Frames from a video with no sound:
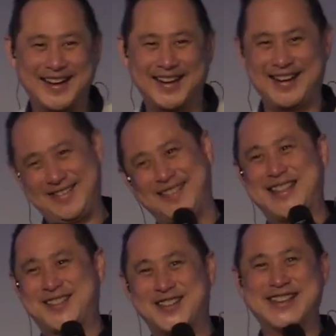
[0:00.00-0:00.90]
I mean,
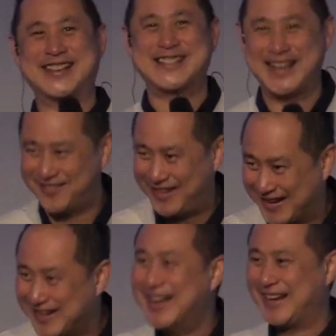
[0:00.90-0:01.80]
that's all you can say about
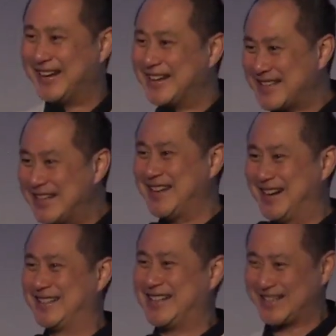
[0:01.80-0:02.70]
it. It is in the
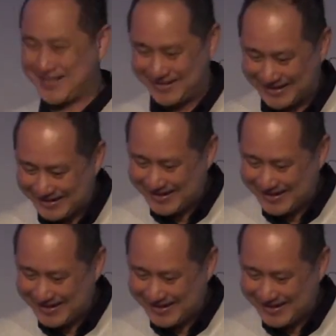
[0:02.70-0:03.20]
Old Testament.